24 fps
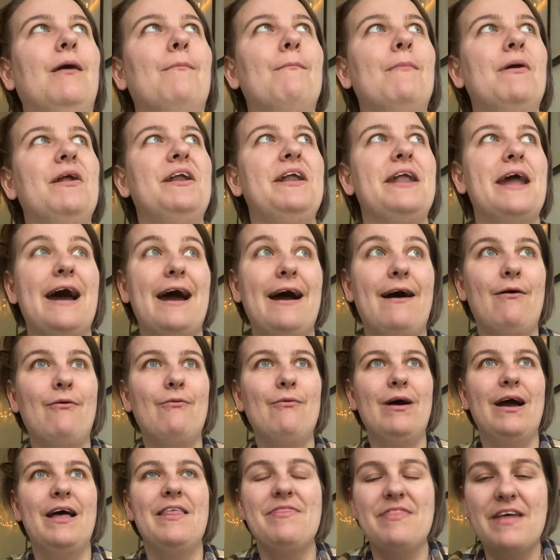now,
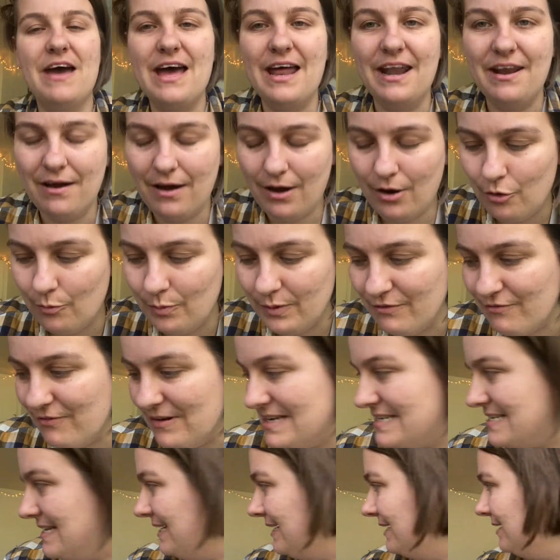and then I will be
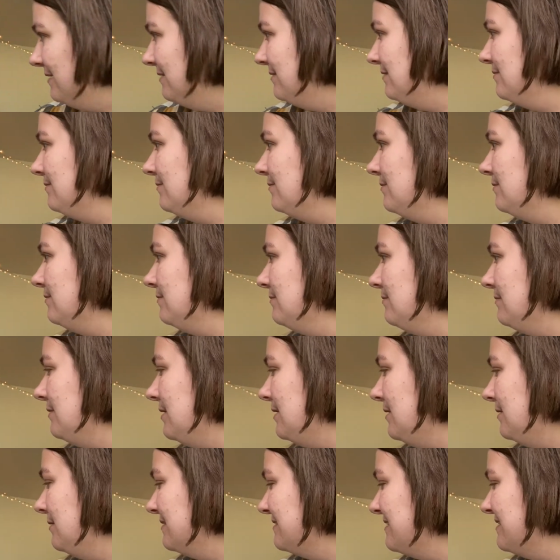reading,
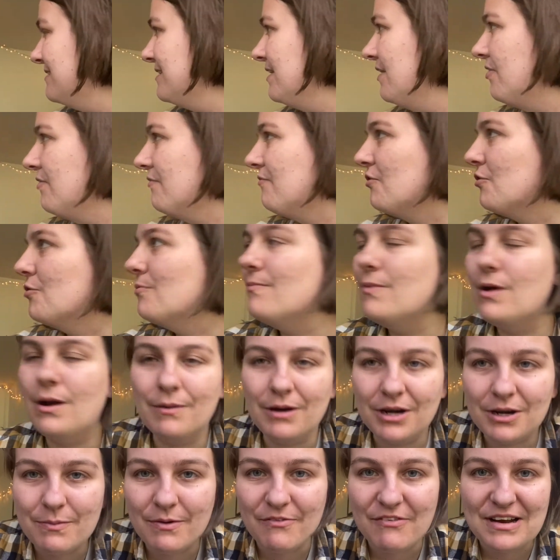oh, it's in the other room. I'm going
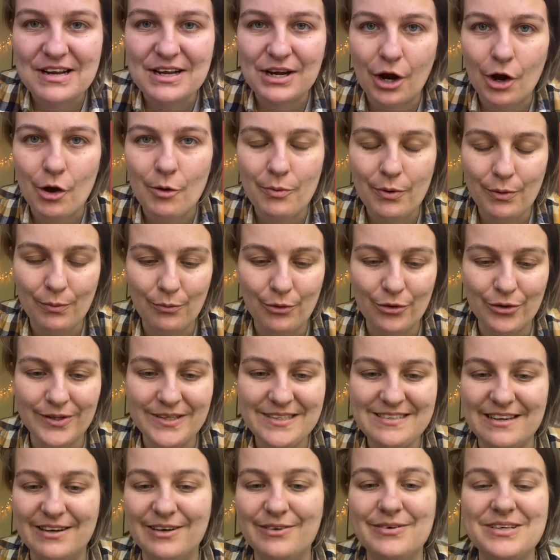to be reading Open
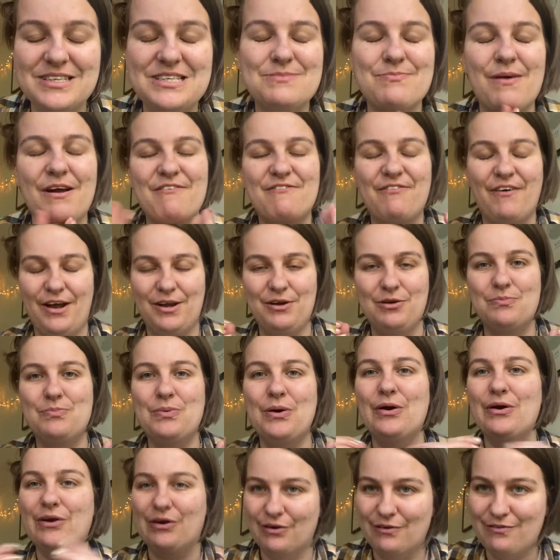Water, which is my final
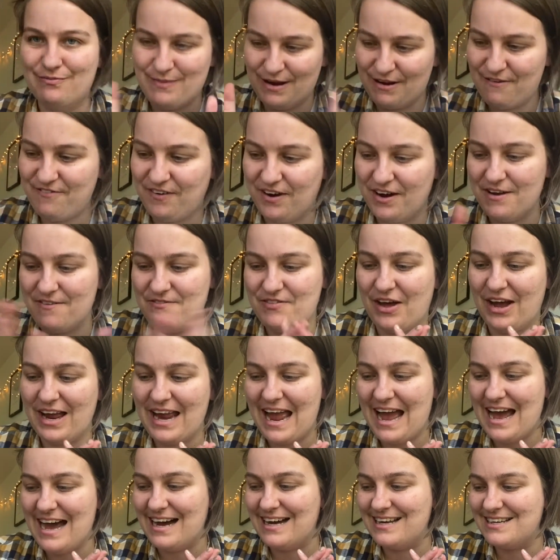book of my 5 that I
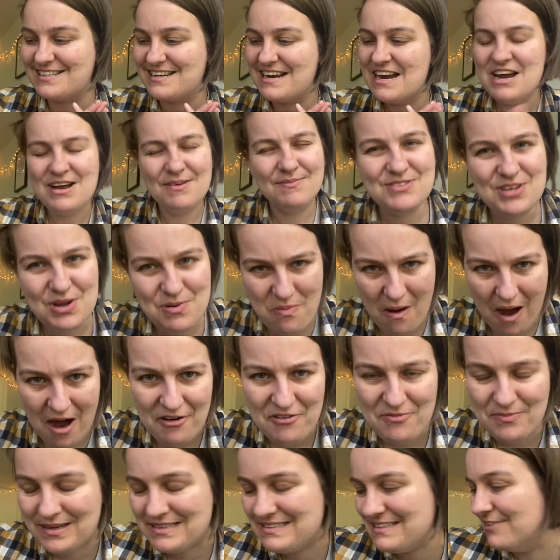had. I'm so proud of
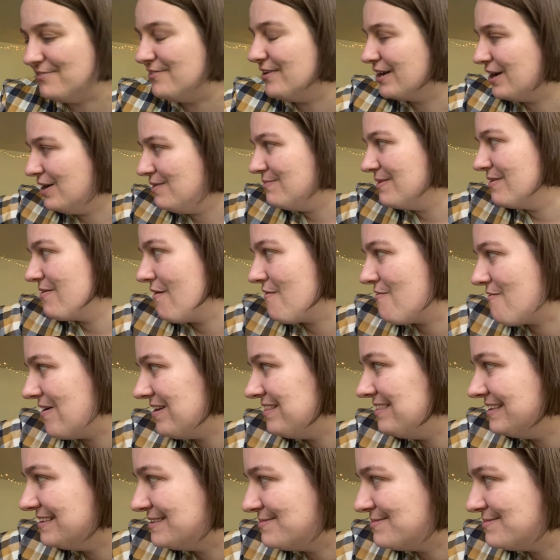myself. I can't believe I've read this